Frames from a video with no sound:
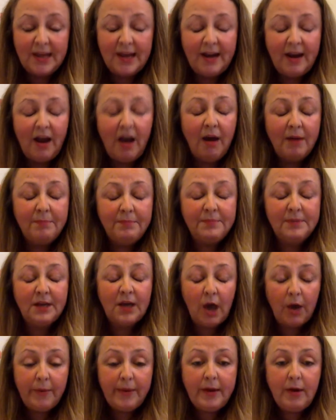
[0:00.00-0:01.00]
And I'm
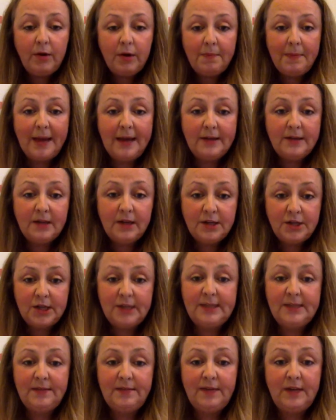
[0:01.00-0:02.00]
going on about
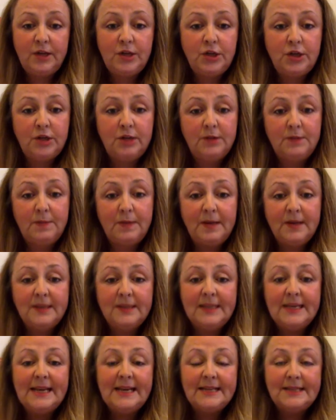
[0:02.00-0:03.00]
digestive issues
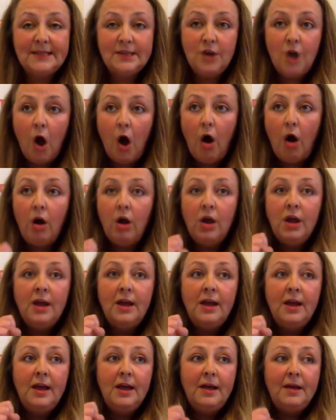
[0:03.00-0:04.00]
because it's
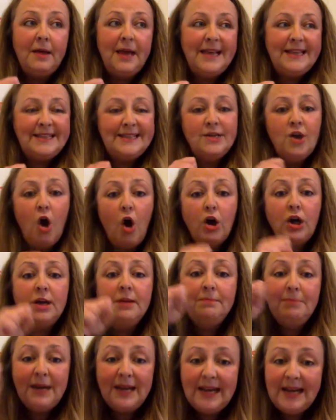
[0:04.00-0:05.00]
not
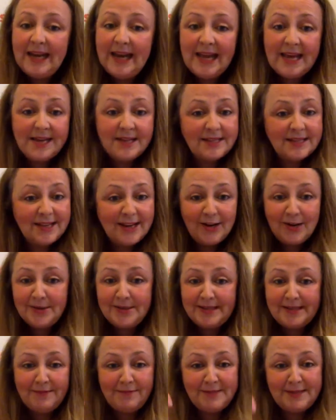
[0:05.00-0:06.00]
completely
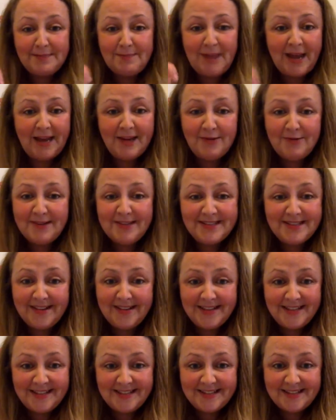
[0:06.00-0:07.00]
exclusive to
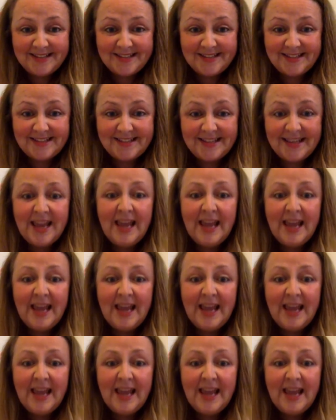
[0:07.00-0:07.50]
pancreatitis.